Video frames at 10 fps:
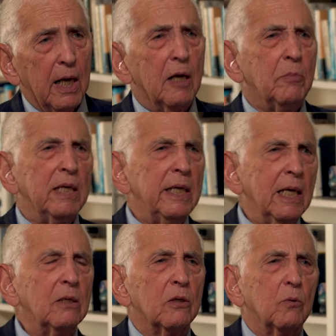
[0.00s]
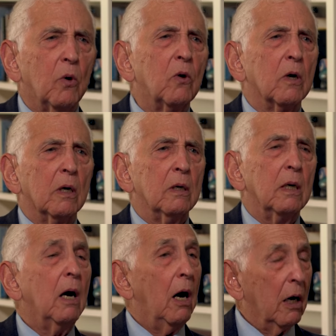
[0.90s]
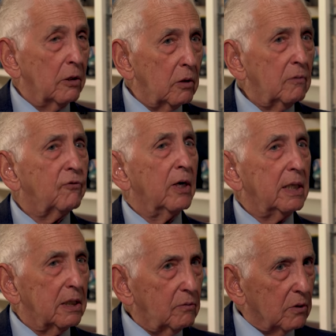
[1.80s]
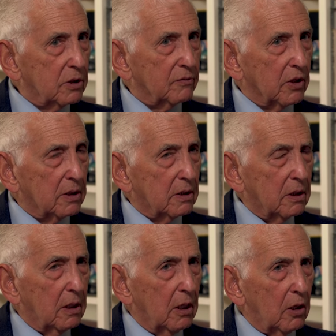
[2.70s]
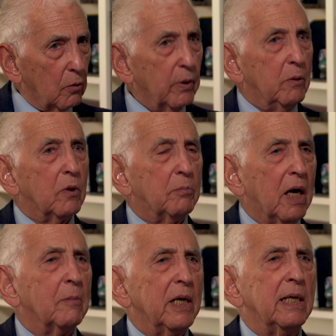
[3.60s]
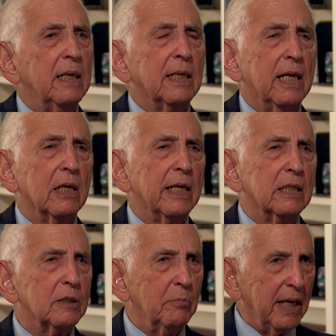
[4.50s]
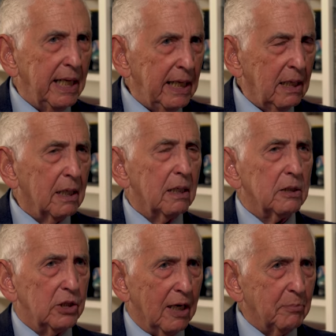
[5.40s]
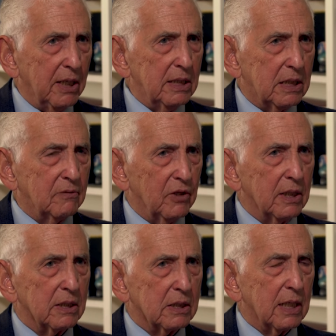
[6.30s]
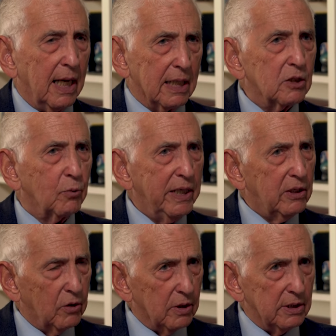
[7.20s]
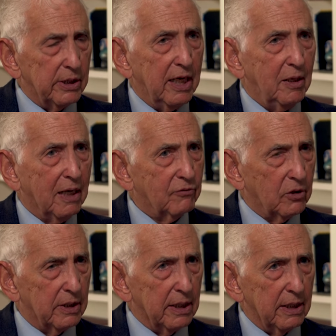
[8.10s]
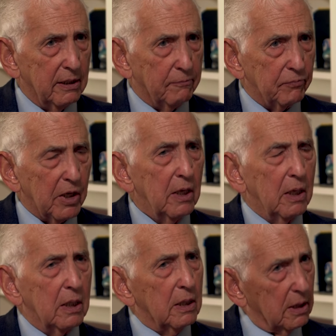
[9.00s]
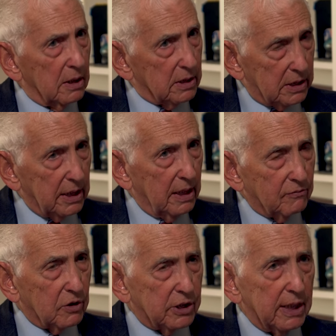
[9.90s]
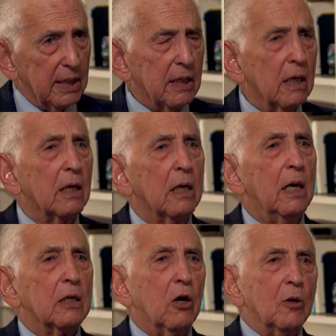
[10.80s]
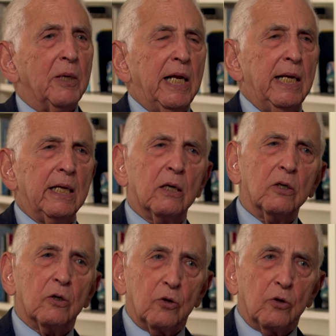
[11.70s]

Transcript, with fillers: And by the end of the war, under Franklin Roosevelt, we were bombing, killing as many Japanese civilians as we could, day after day, city after city, culminating under